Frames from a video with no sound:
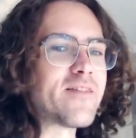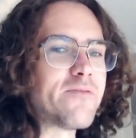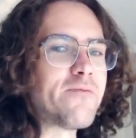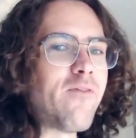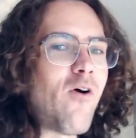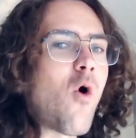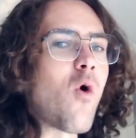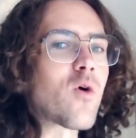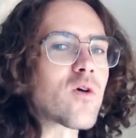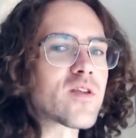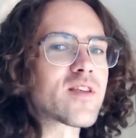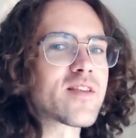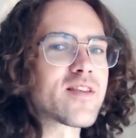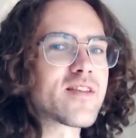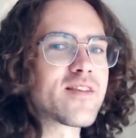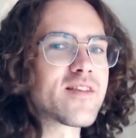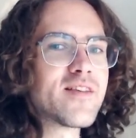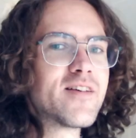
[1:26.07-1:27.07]

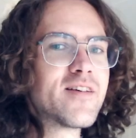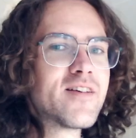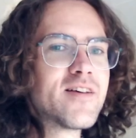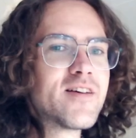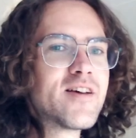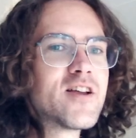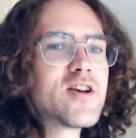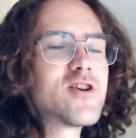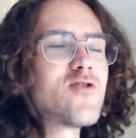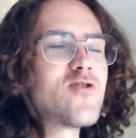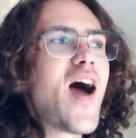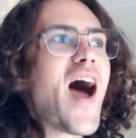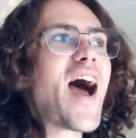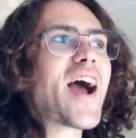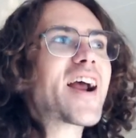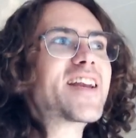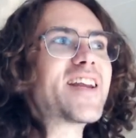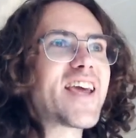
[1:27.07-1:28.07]
force to
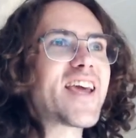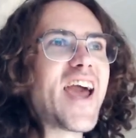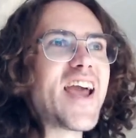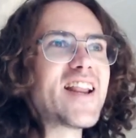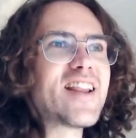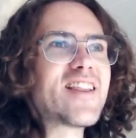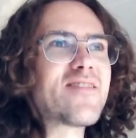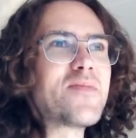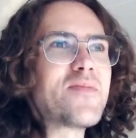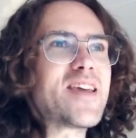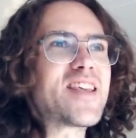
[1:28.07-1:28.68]
act against me.